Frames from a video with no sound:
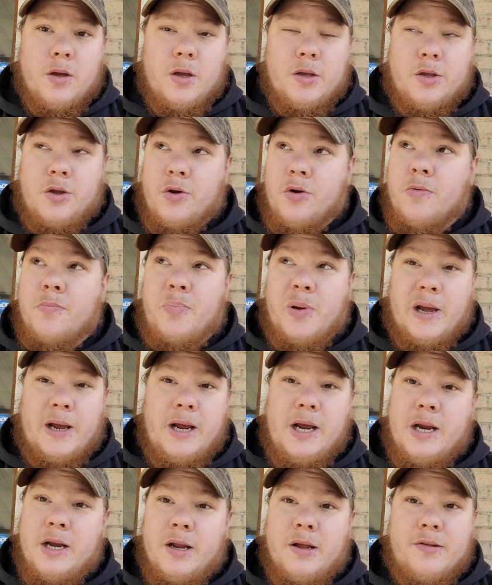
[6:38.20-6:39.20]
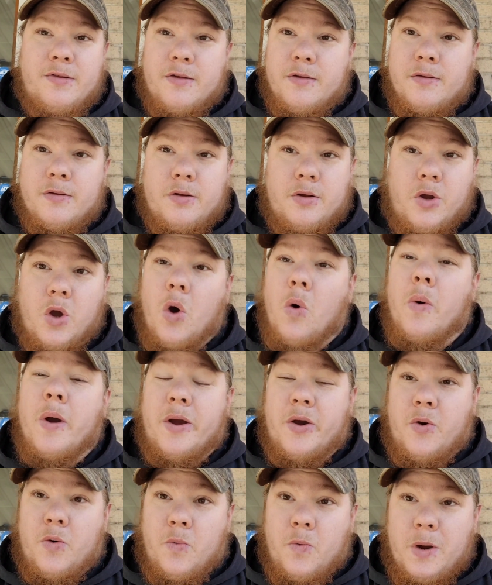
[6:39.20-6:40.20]
And your pain isn't
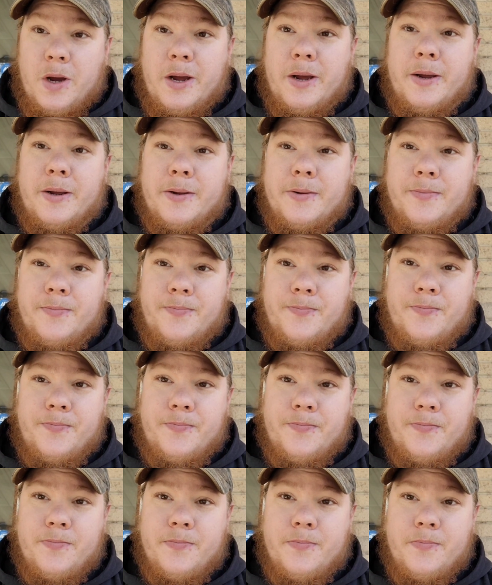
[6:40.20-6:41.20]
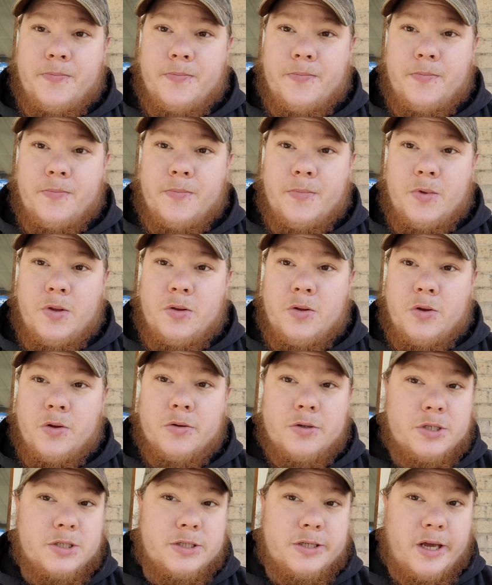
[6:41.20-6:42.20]
going away.
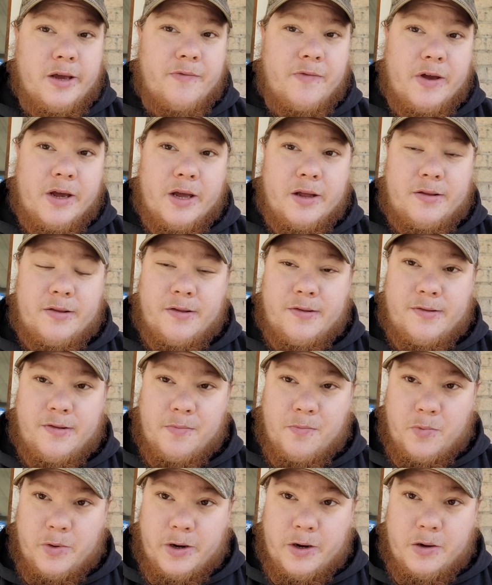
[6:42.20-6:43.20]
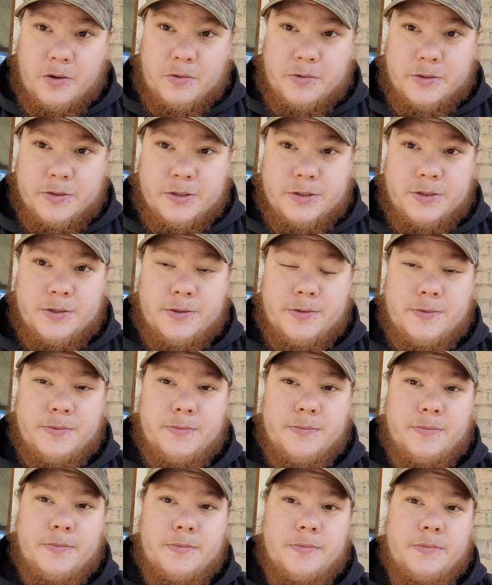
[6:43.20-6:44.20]
You're just giving it to someone else.
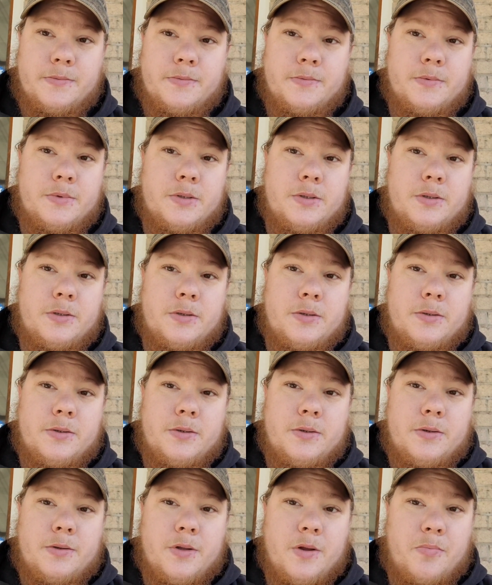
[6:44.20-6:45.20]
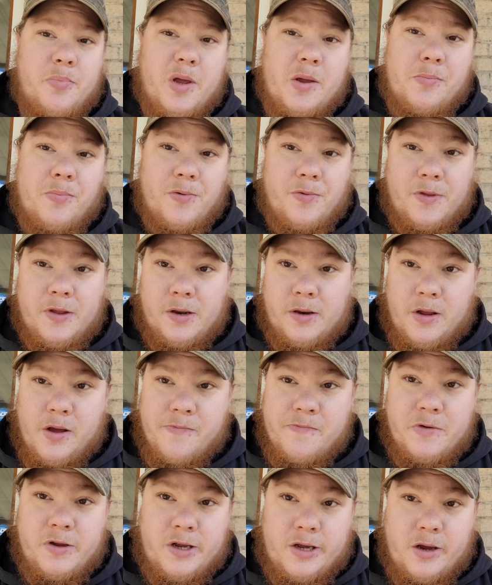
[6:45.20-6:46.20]
The people that
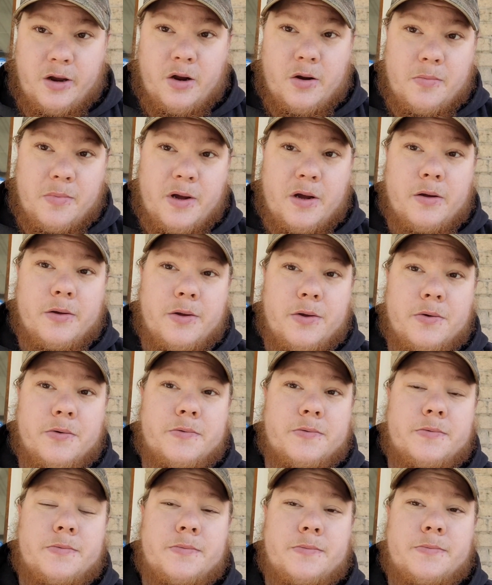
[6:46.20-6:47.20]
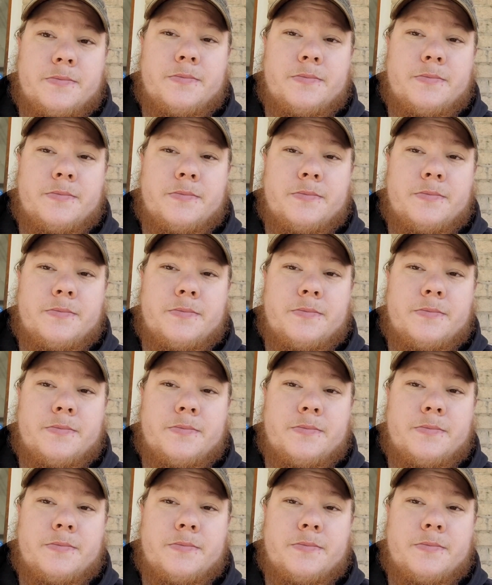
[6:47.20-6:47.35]
love and care about you,